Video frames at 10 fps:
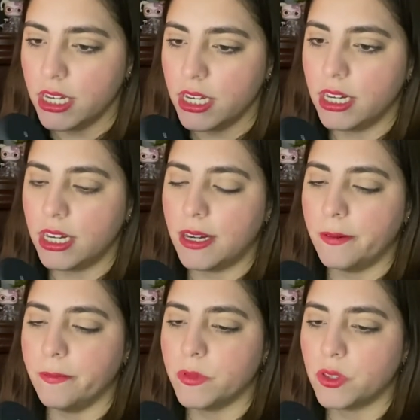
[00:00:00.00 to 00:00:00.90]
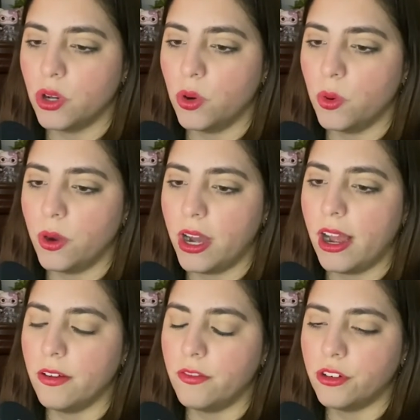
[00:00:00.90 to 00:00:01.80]
Um, so
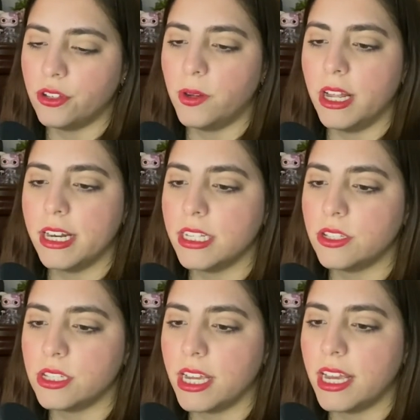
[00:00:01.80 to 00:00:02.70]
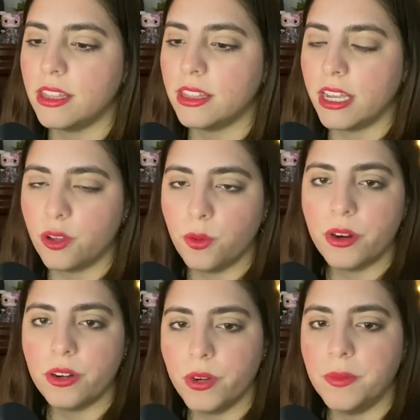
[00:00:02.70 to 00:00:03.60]
first of all, I need to say thank you,
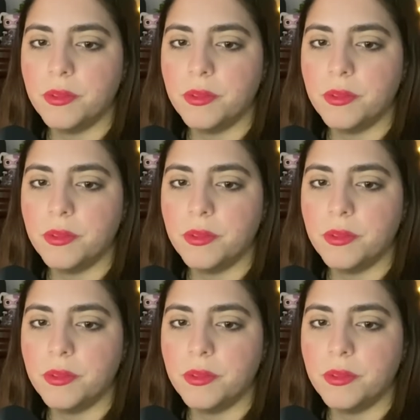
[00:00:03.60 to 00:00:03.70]
Mar